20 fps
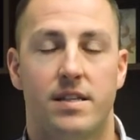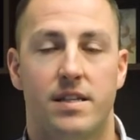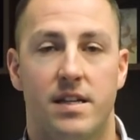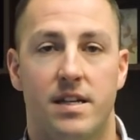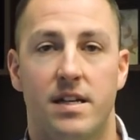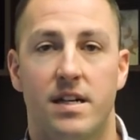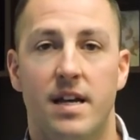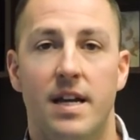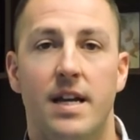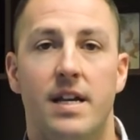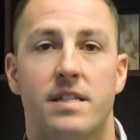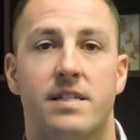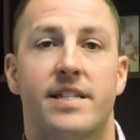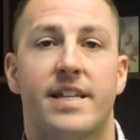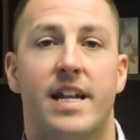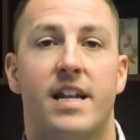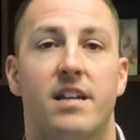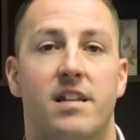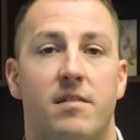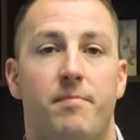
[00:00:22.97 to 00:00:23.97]
To
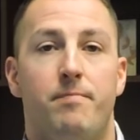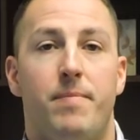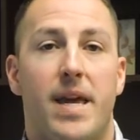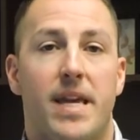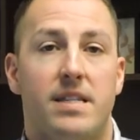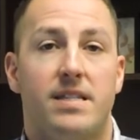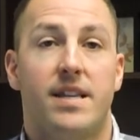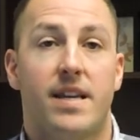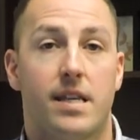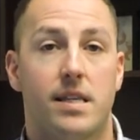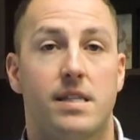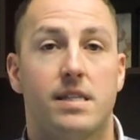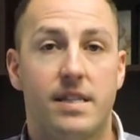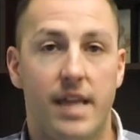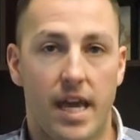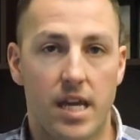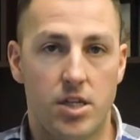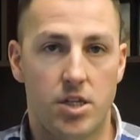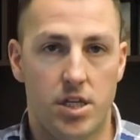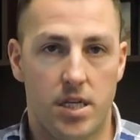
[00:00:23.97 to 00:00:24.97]
get out of the basic
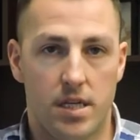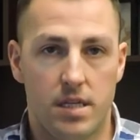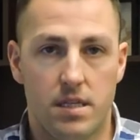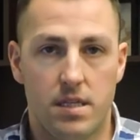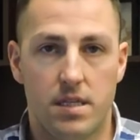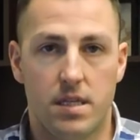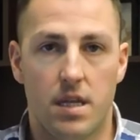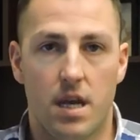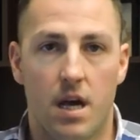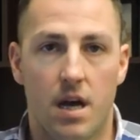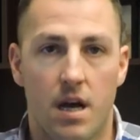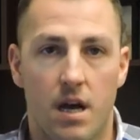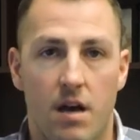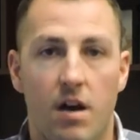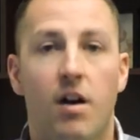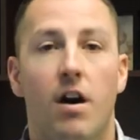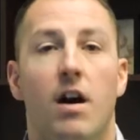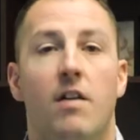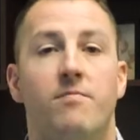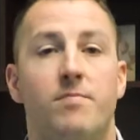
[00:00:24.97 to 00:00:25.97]
stages
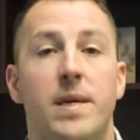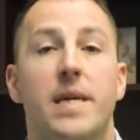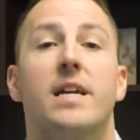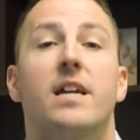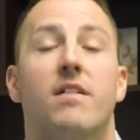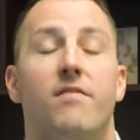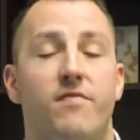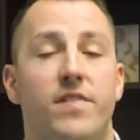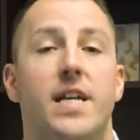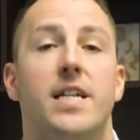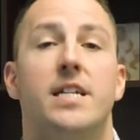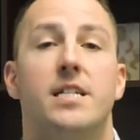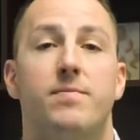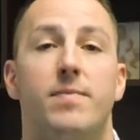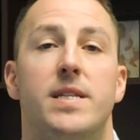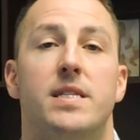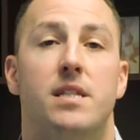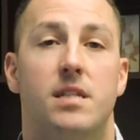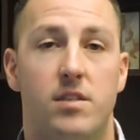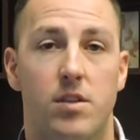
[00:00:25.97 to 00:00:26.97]
of being a fitness
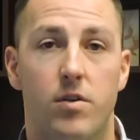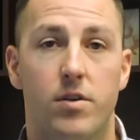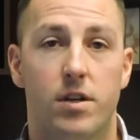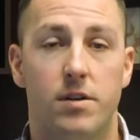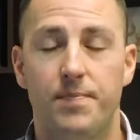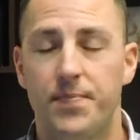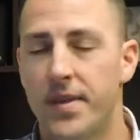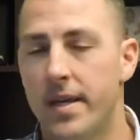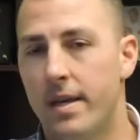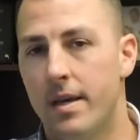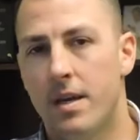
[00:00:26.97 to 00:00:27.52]
business owner.